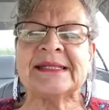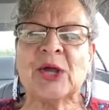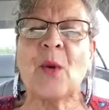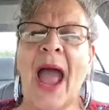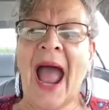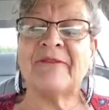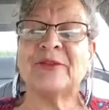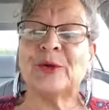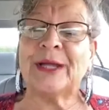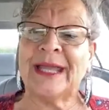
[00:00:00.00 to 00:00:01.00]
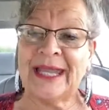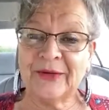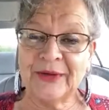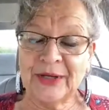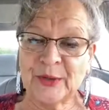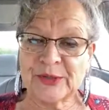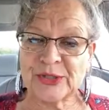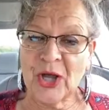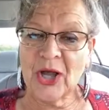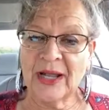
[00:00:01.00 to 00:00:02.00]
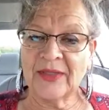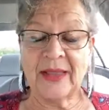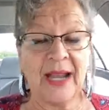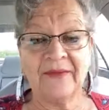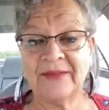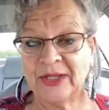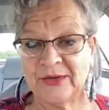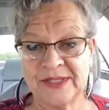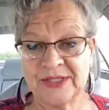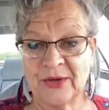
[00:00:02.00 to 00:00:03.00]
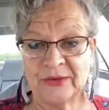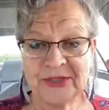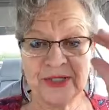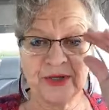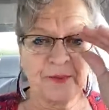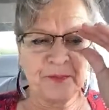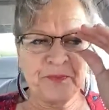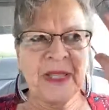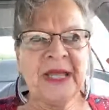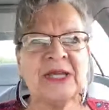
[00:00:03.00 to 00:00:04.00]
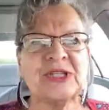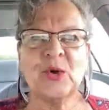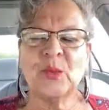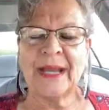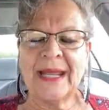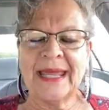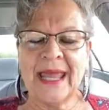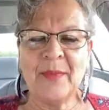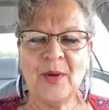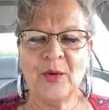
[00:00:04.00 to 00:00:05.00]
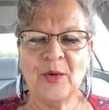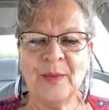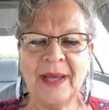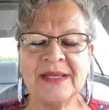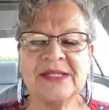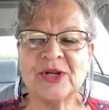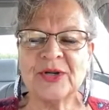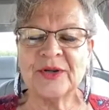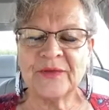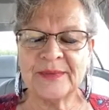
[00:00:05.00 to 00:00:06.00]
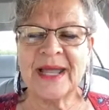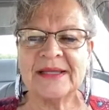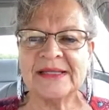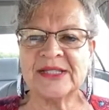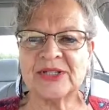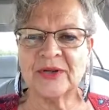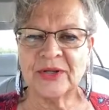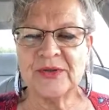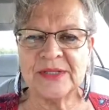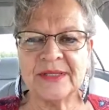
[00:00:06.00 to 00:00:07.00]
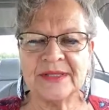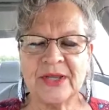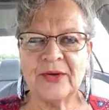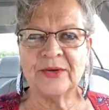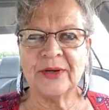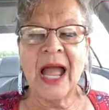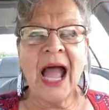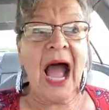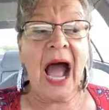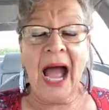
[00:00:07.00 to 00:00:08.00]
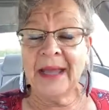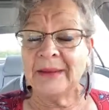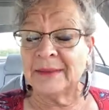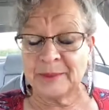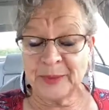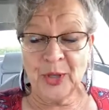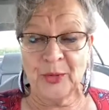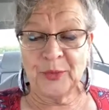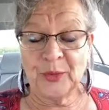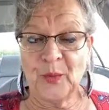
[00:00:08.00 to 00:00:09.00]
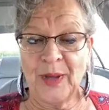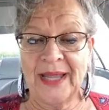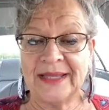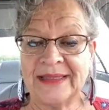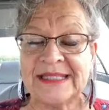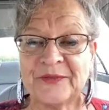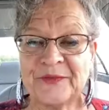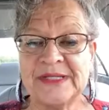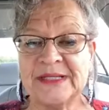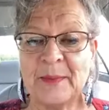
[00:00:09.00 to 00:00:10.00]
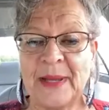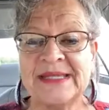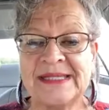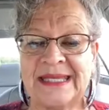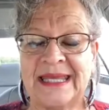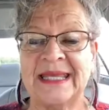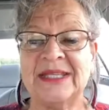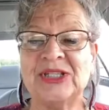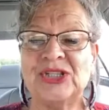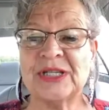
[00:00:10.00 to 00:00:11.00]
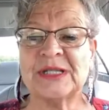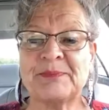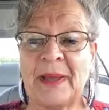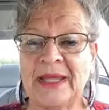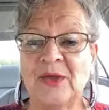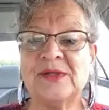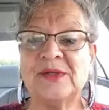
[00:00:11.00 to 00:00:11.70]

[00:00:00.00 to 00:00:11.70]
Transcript: So after hearing her talk, I thought, I've got to use the toner too. So when I came home and started from Dallas and started using the toner, I am blown away at the difference in my skin just by